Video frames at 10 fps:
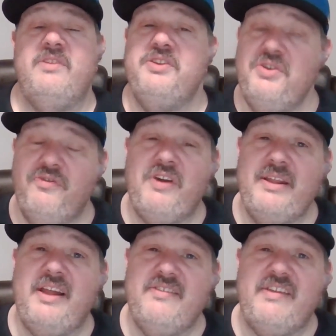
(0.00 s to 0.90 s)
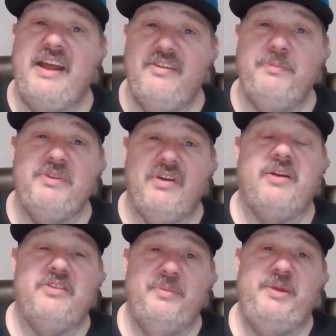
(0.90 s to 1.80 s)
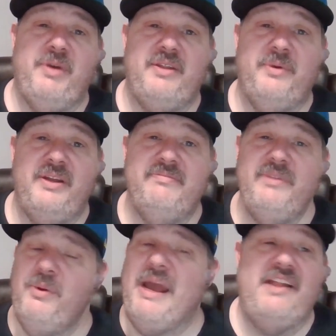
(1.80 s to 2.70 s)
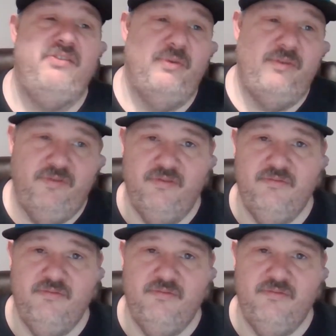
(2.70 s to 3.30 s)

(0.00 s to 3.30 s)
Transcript: Did you find that stat as bizarre as me, by the way? You had to have.